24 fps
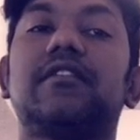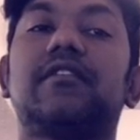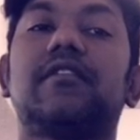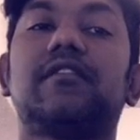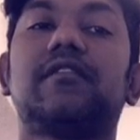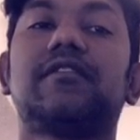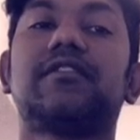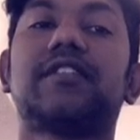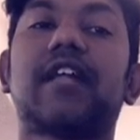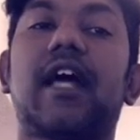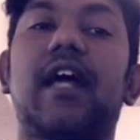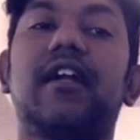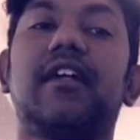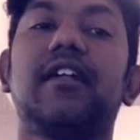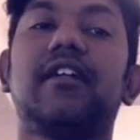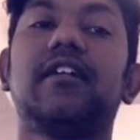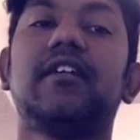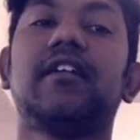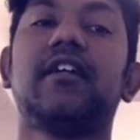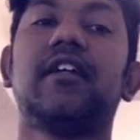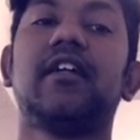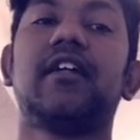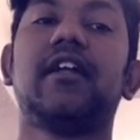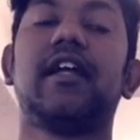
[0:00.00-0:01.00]
Saturn
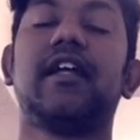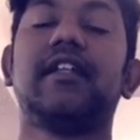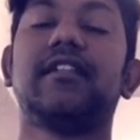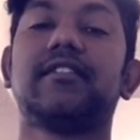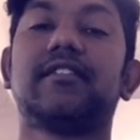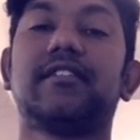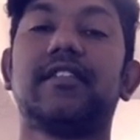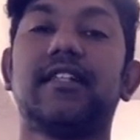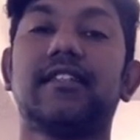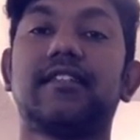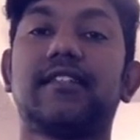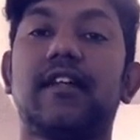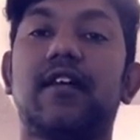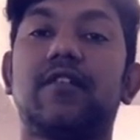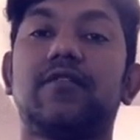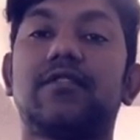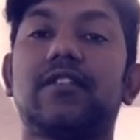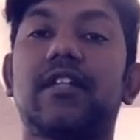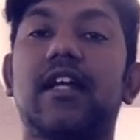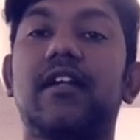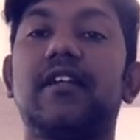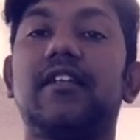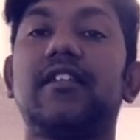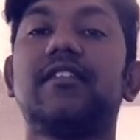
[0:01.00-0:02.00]
in the sixth house.
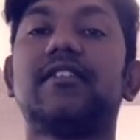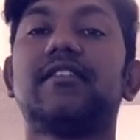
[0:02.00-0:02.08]
Saturn in the